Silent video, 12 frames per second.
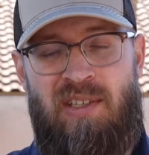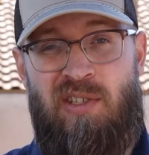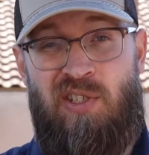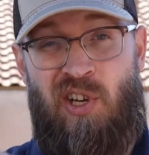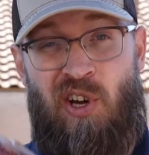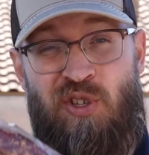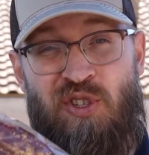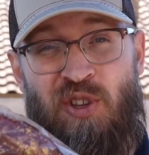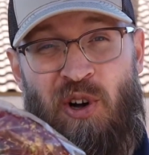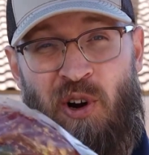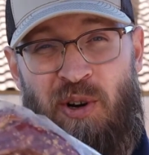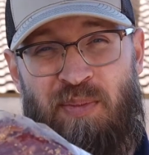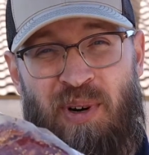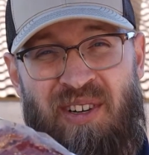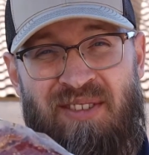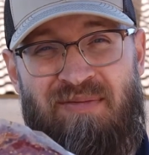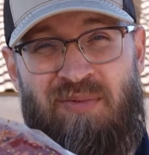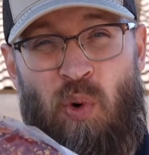So on to the hard
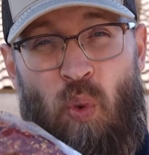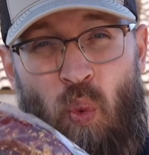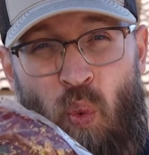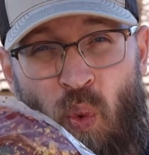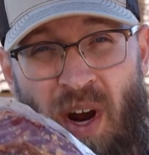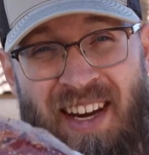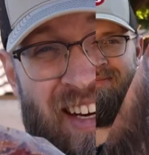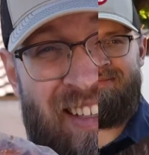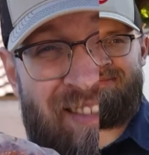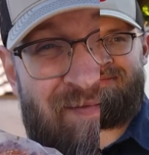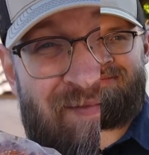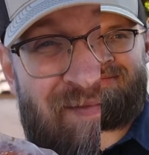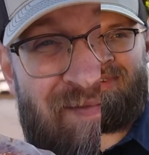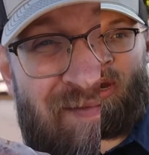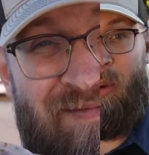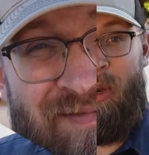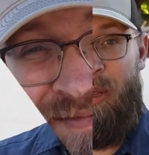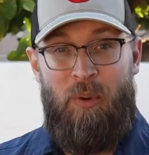part, waiting.
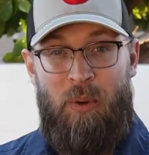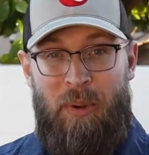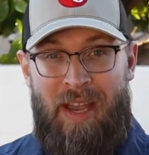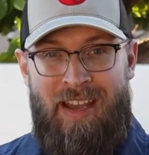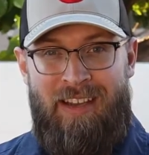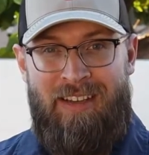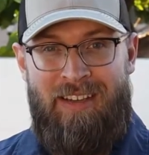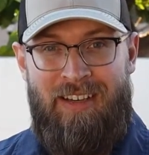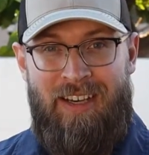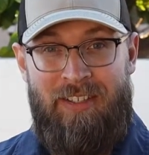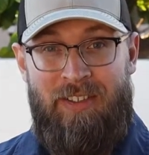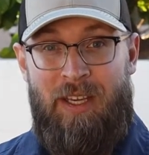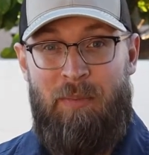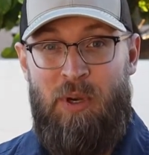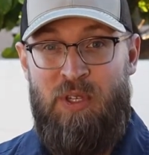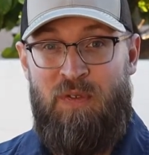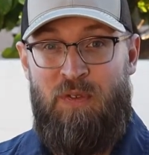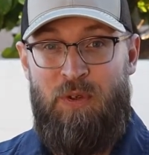All right, we're back. Unlike
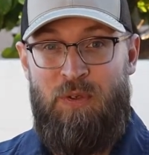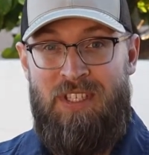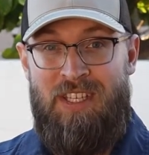most food